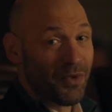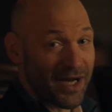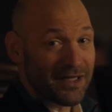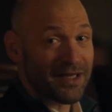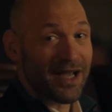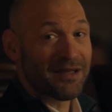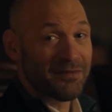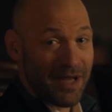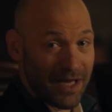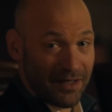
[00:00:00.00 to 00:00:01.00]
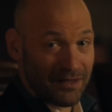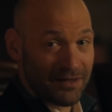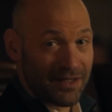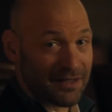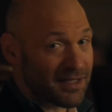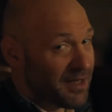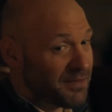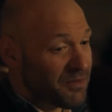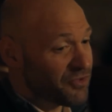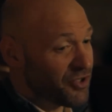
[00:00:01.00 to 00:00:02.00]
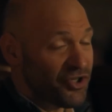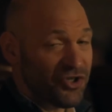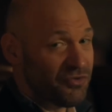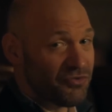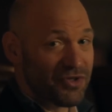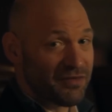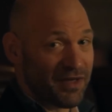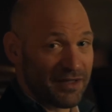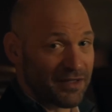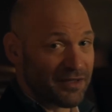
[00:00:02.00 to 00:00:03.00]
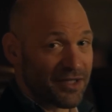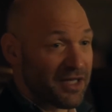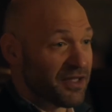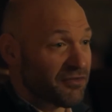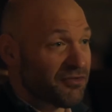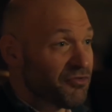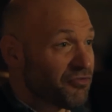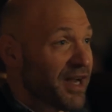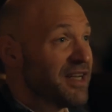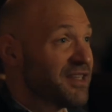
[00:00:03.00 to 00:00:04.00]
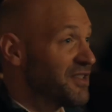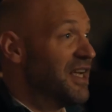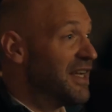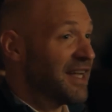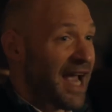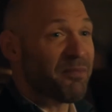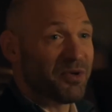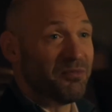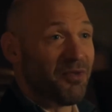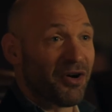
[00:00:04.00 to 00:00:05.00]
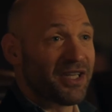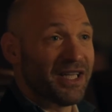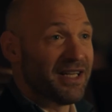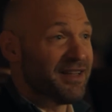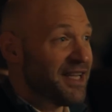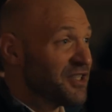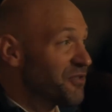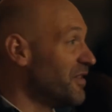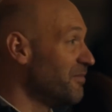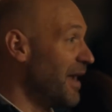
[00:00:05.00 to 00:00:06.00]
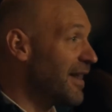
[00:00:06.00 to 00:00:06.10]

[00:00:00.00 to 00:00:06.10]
white and male. At a time, that was a huge advantage in the greatest capital market in the history of